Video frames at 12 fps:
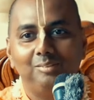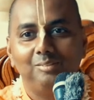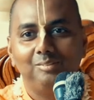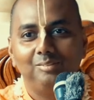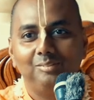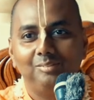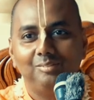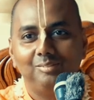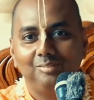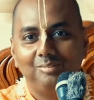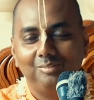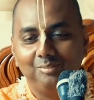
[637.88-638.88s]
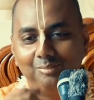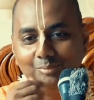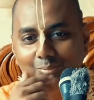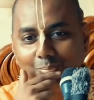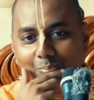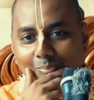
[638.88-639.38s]

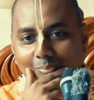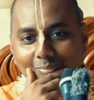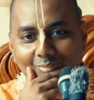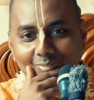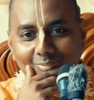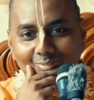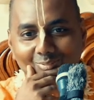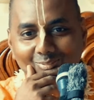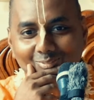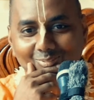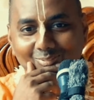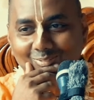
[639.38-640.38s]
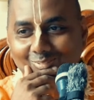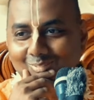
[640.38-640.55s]
Nobody speaks.